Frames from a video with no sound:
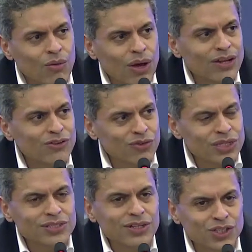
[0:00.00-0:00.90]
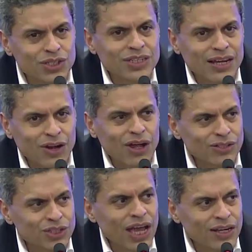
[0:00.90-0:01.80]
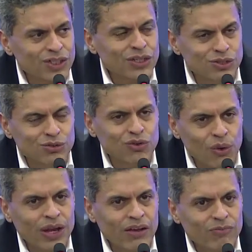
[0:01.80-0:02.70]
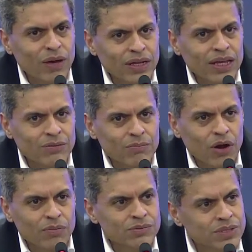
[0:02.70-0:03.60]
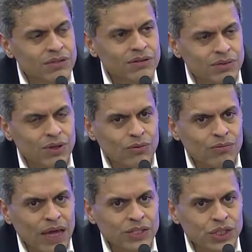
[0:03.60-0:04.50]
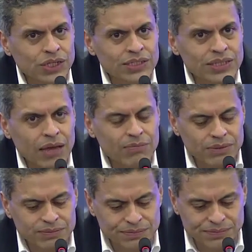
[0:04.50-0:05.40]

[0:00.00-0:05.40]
Well, in research and technology, actually, you throw enough money at problems, and you know, magic does happen.